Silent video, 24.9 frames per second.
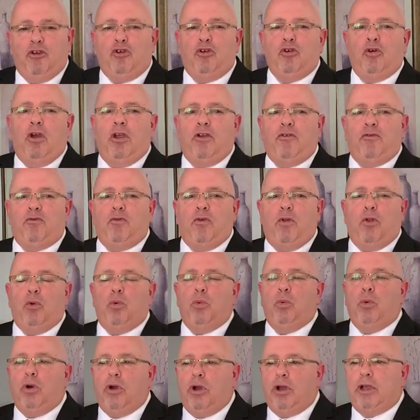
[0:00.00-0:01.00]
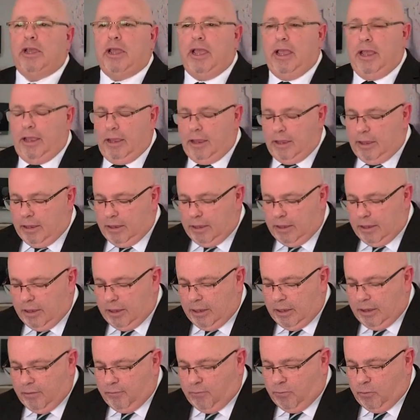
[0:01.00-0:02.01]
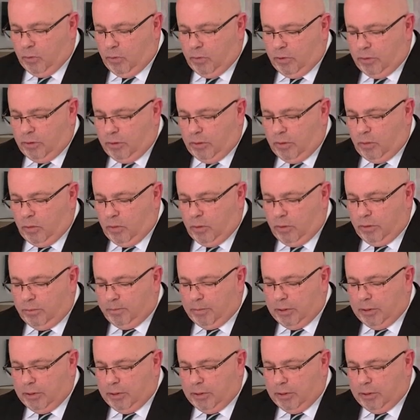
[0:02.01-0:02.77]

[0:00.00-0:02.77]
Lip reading: joyful working for the Lord.